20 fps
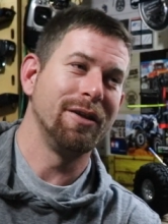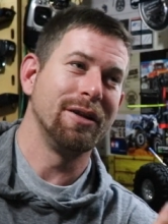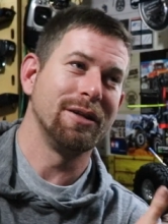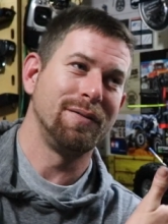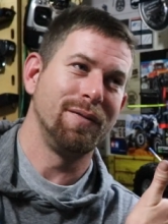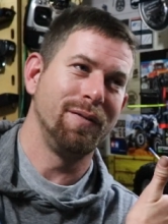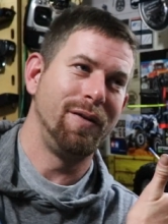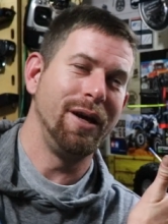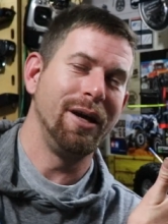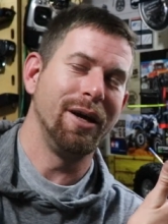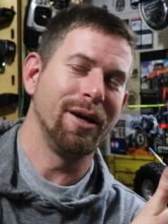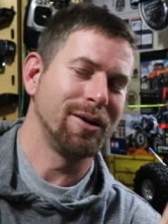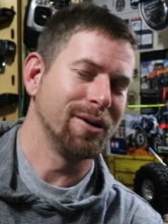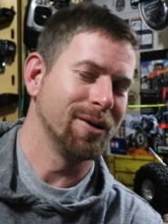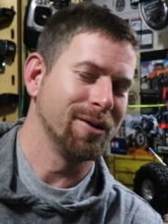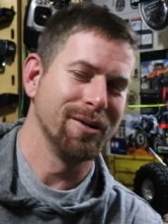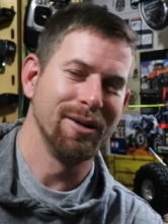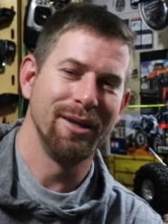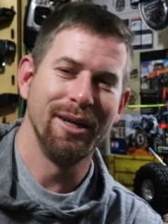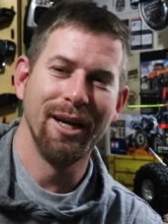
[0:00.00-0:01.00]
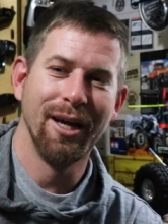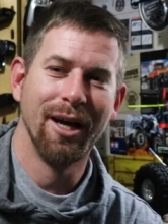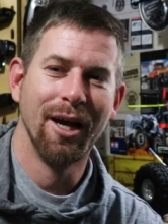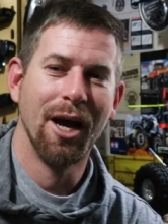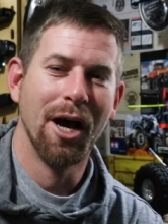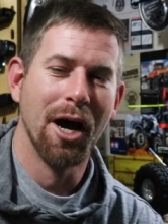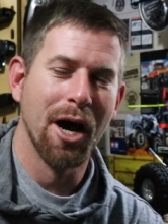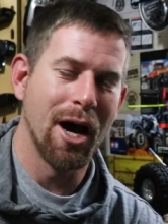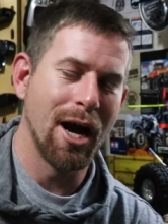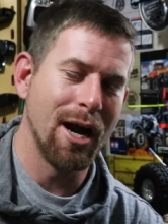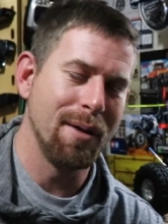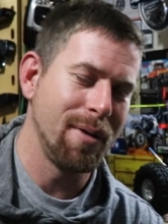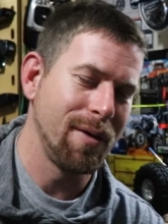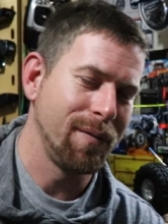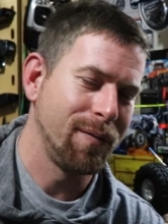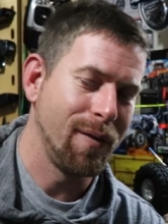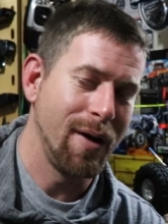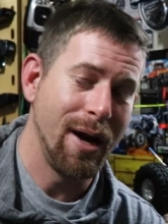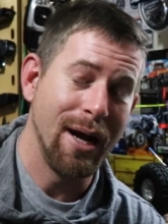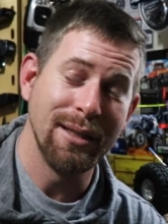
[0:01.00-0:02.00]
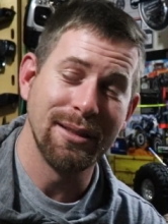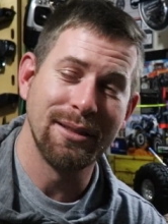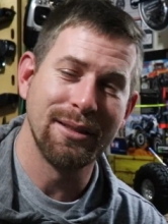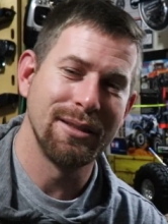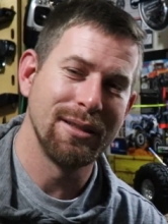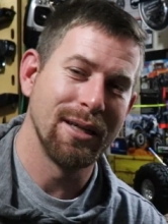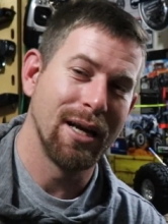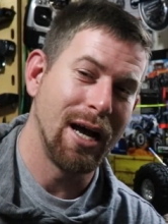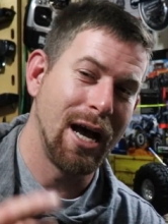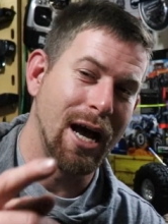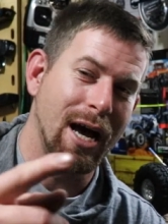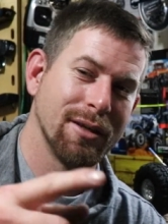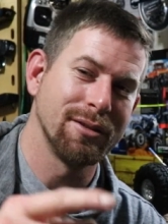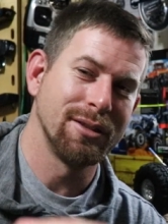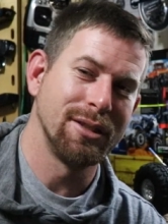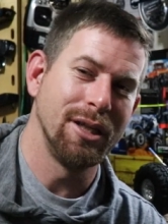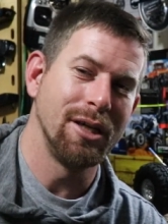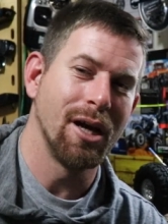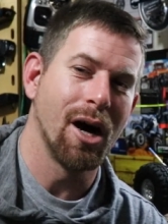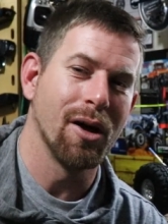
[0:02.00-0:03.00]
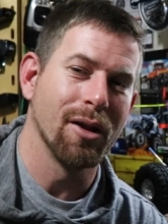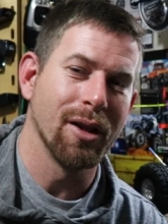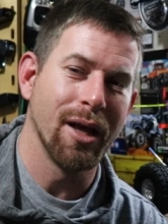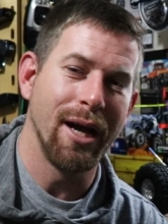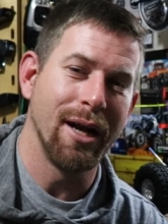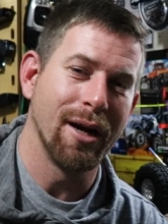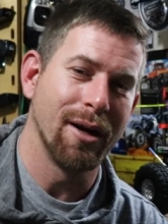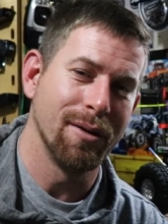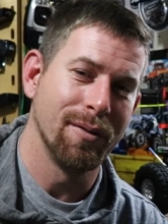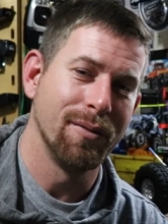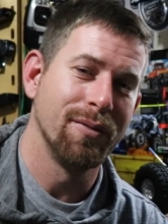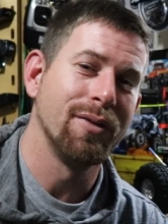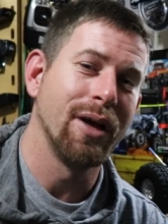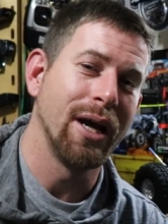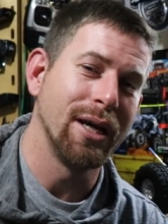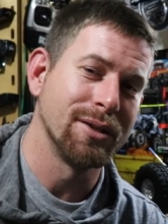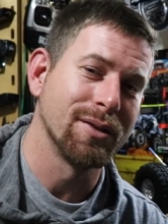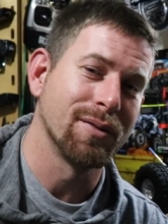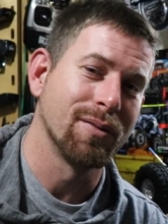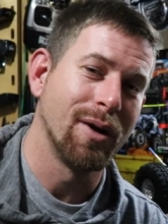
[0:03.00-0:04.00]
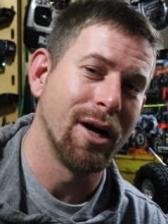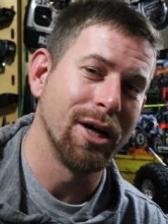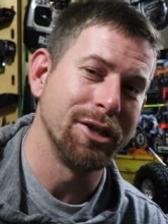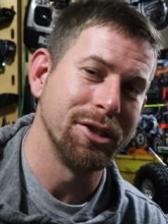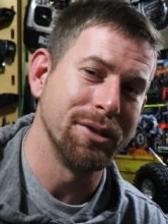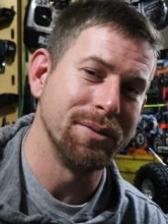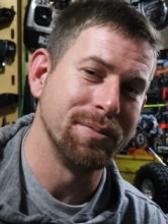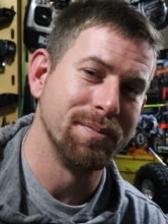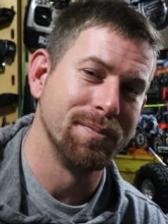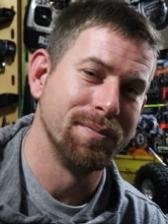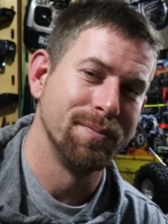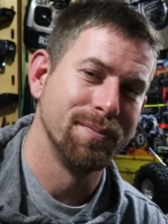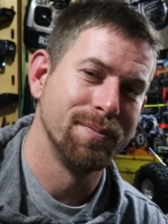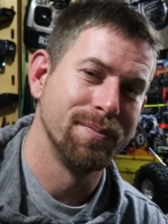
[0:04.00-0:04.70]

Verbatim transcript: of this vehicle. All right, my friends, I'll see y'all later. Thanks for watching.